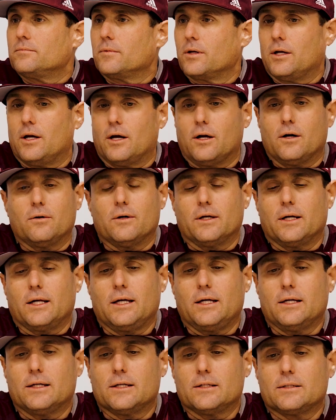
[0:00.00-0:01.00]
you know, and
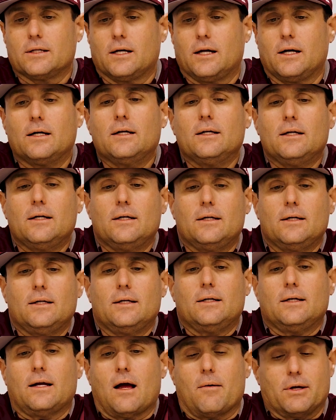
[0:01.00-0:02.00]
he is,
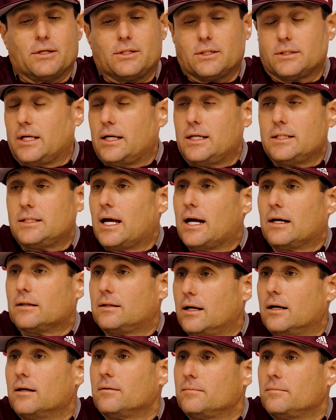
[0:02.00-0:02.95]
I mean, it's just easy out there.